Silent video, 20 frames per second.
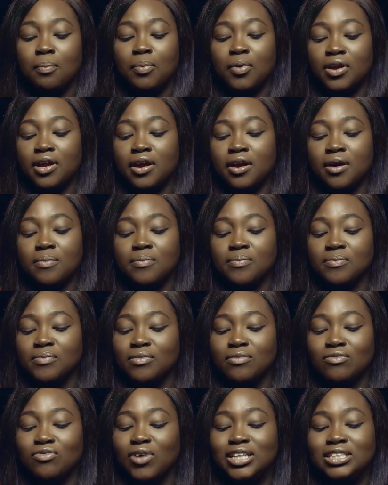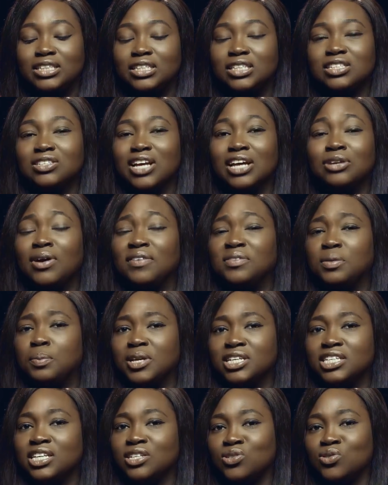But um, writing is I don't have the
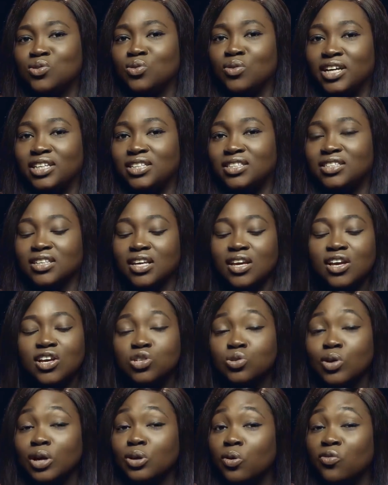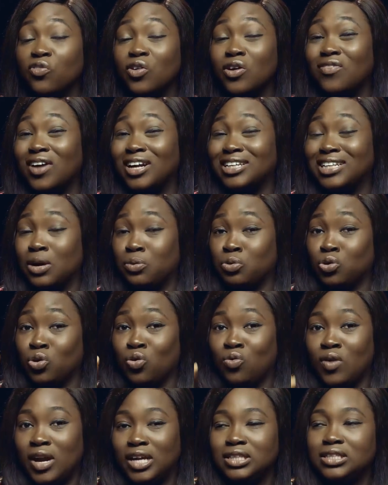patience to write, so I know for a fact I will
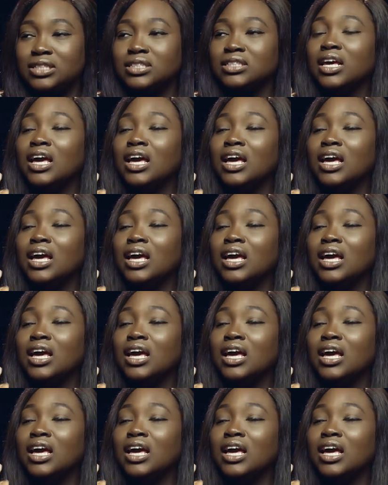not write.